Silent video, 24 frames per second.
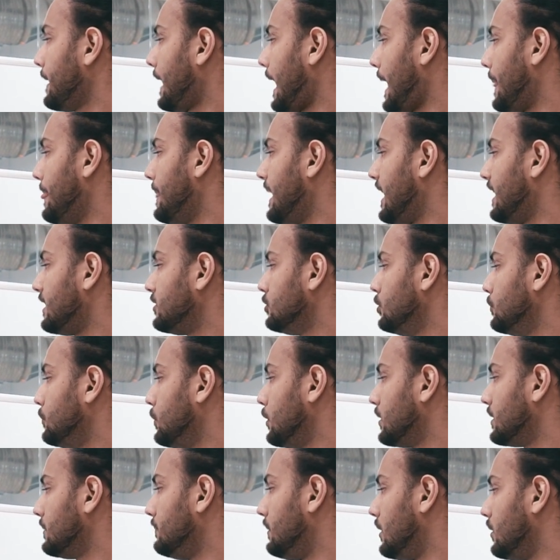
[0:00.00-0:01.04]
And then you
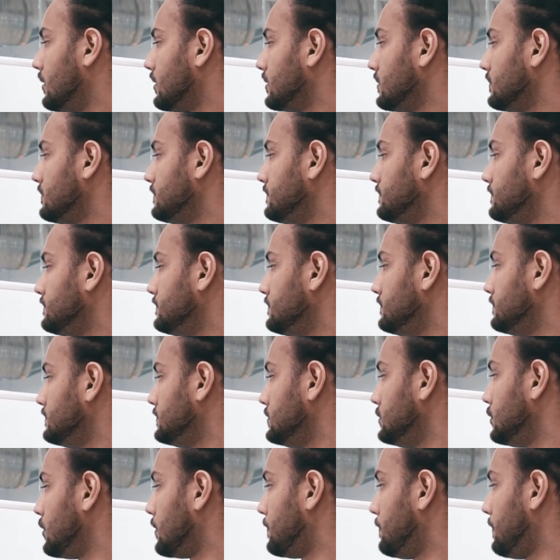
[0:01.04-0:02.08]
put about
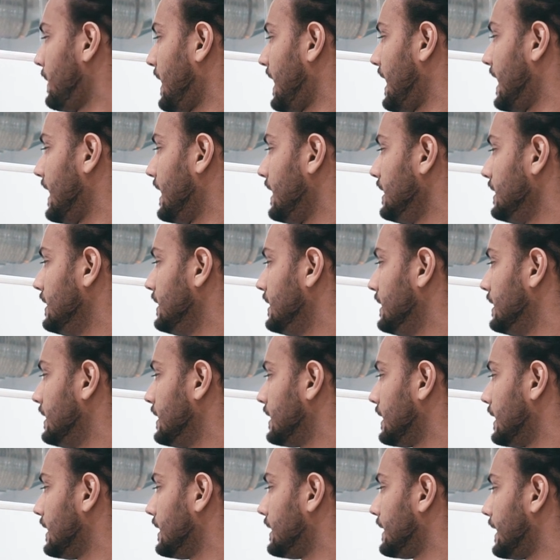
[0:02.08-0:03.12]
your pay
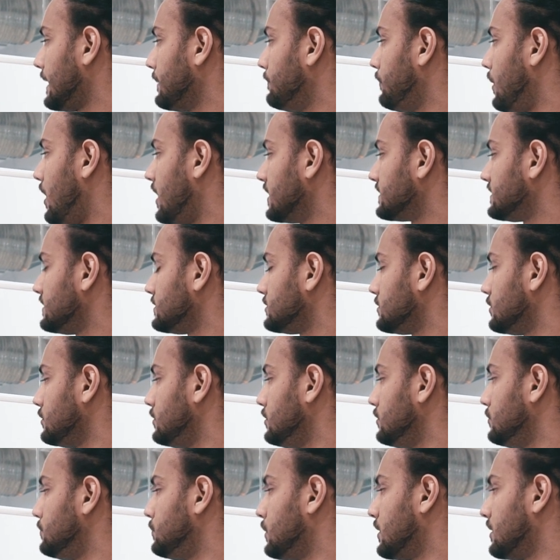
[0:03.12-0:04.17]
in like boxes. So
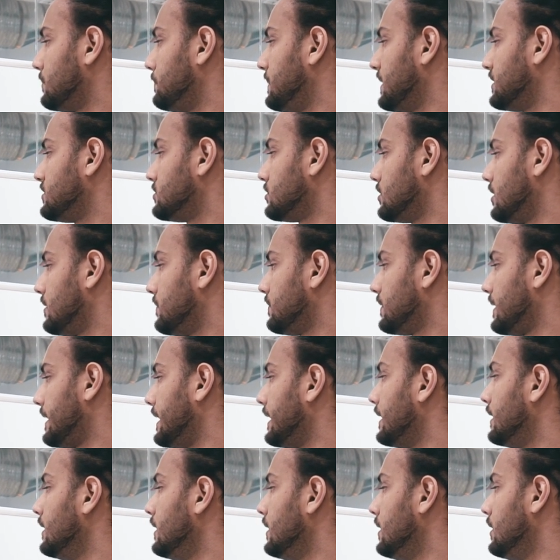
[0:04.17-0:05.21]
you put a picture of
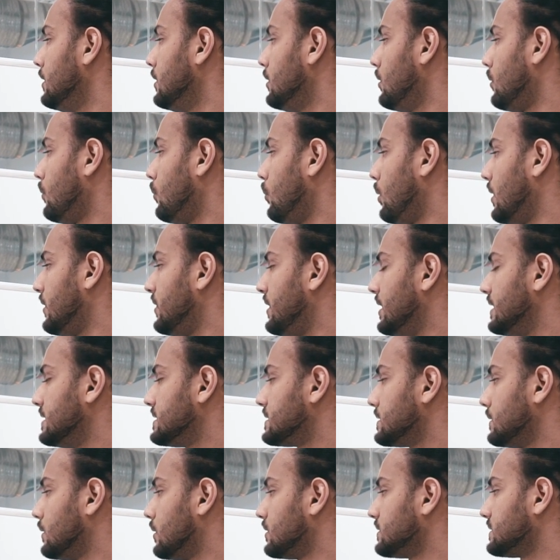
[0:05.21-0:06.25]
like what
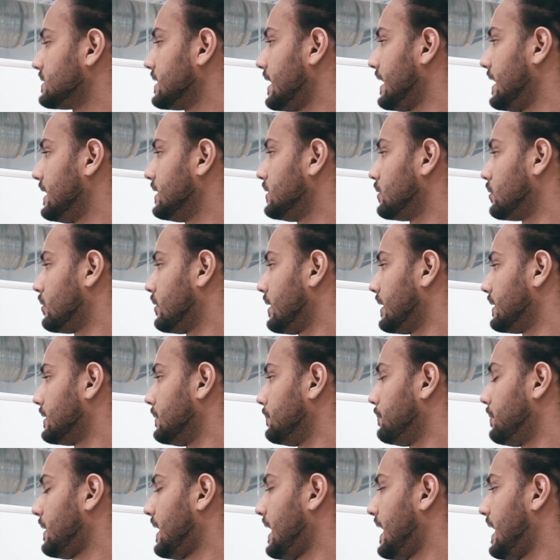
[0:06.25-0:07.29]
this looks like, you know, like the
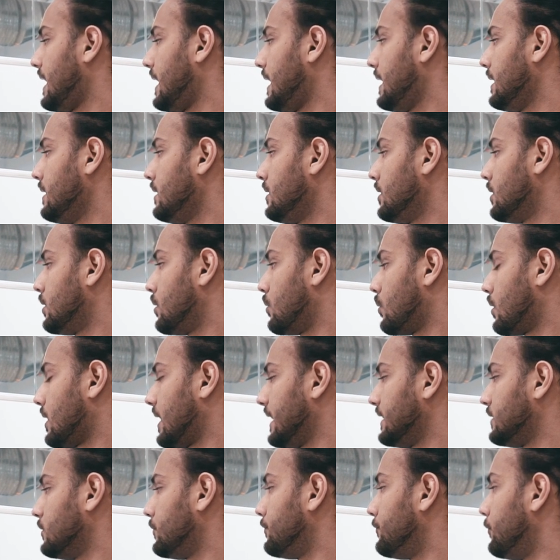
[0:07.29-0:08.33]
pay, or
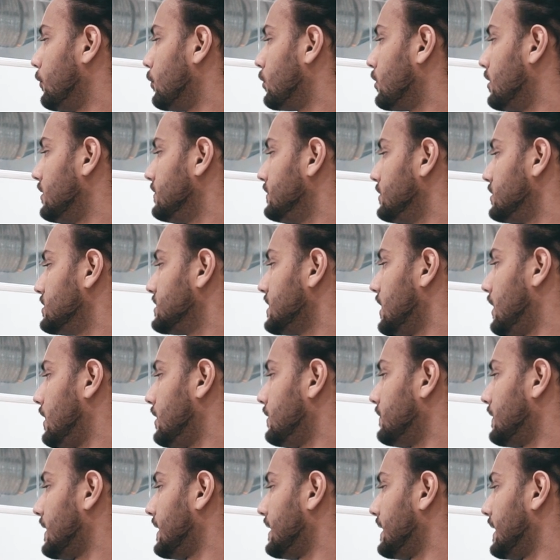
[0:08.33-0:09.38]
like your photo of
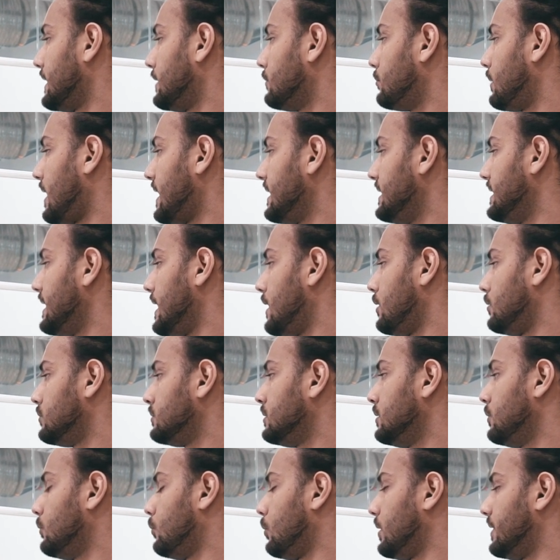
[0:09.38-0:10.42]
yourself, and like write down
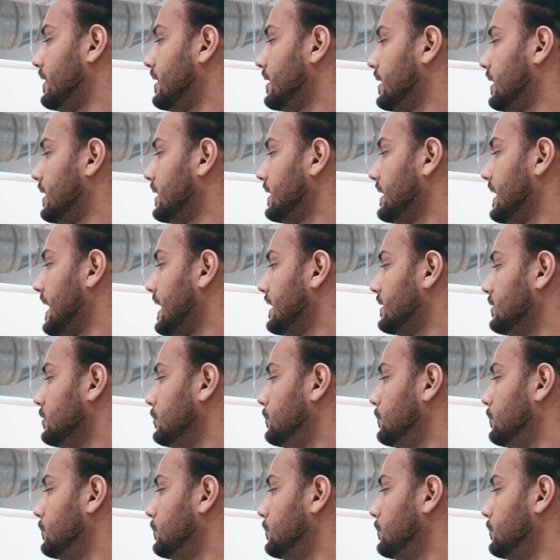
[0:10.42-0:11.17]
what they're gonna get.